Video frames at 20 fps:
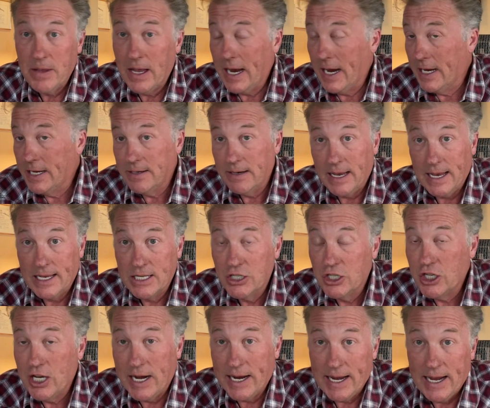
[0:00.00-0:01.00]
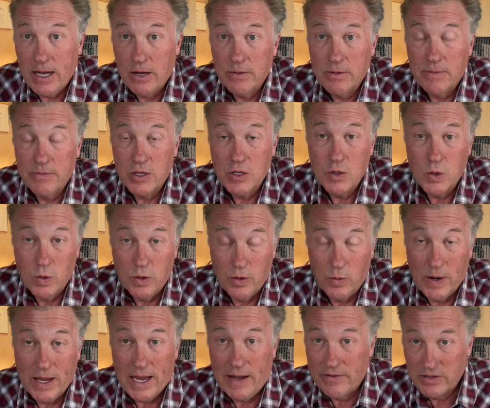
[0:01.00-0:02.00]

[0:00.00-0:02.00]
and check out the tool that we have.